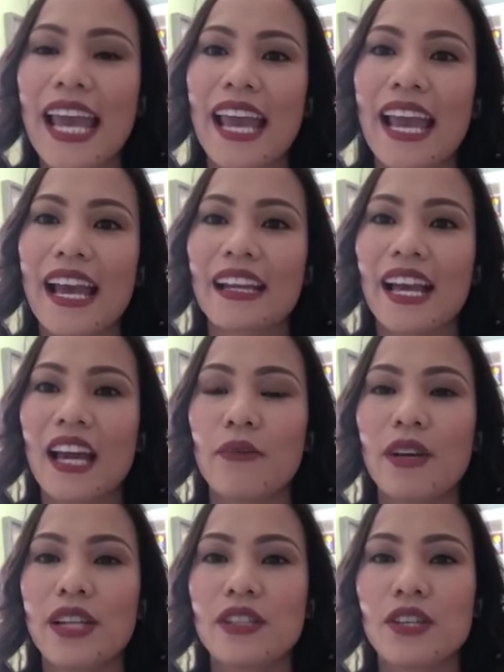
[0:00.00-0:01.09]
and I
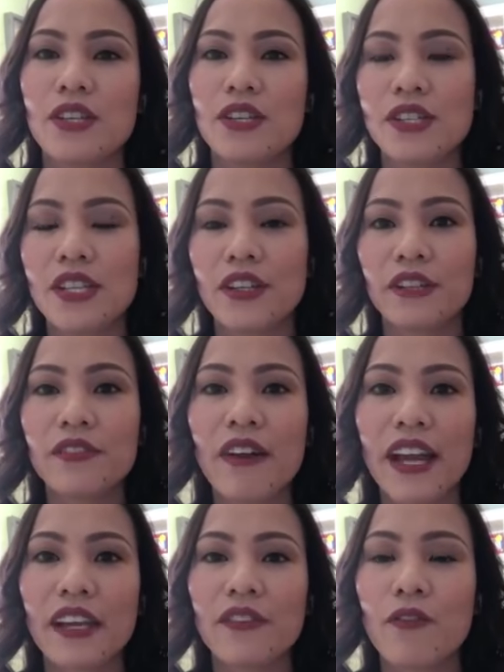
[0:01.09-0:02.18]
went to UC
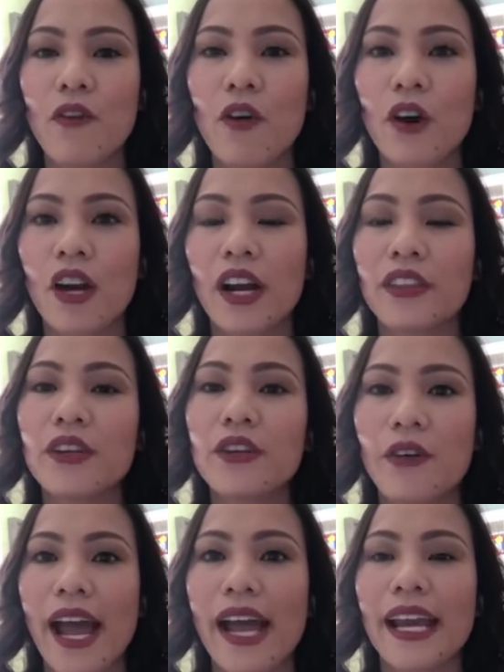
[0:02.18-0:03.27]
Irvine for
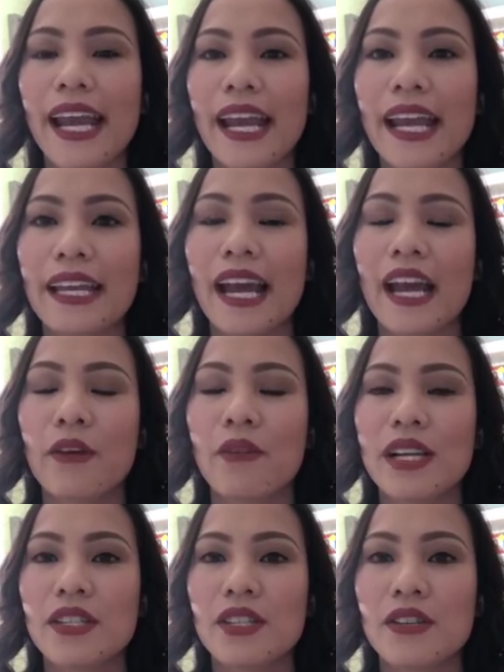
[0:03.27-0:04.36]
undergrad and I
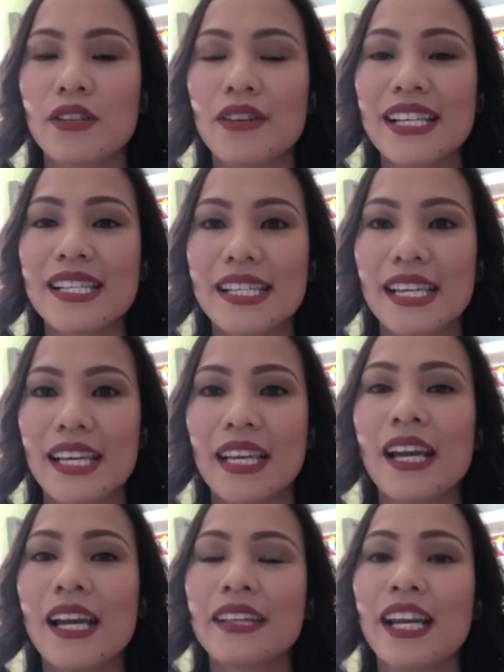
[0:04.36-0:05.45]
went to
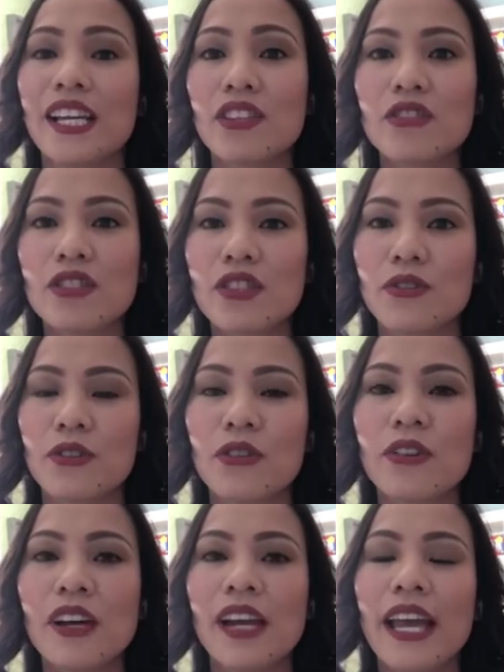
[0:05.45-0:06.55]
USC dental
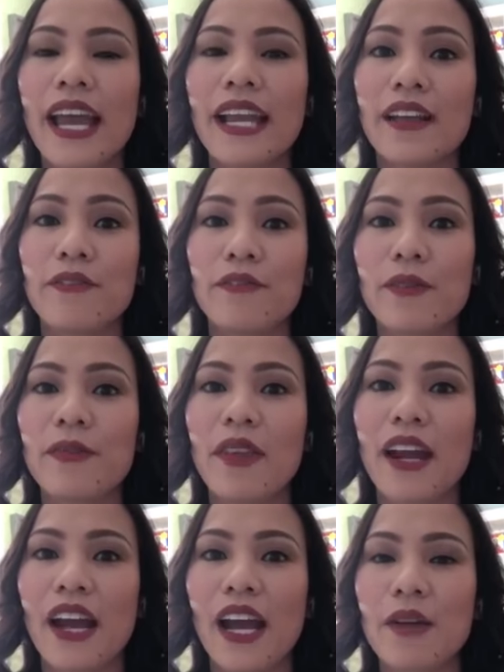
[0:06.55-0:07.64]
school and then from
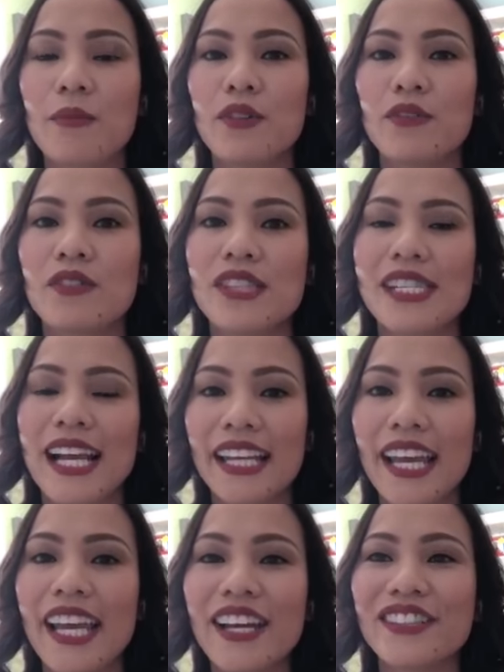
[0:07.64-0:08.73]
there, I moved to San
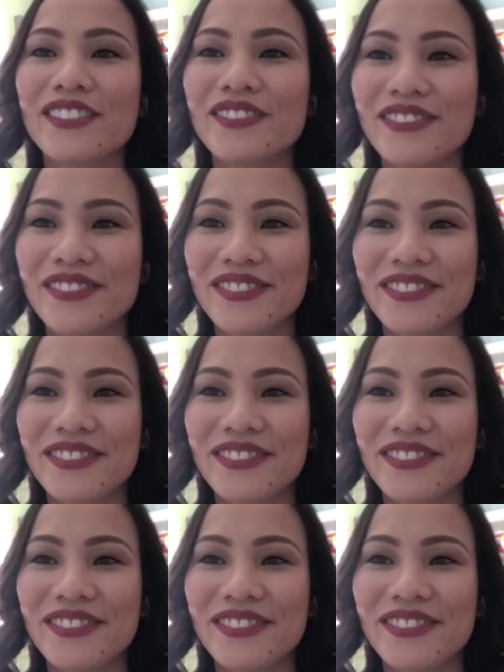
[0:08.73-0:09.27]
Diego.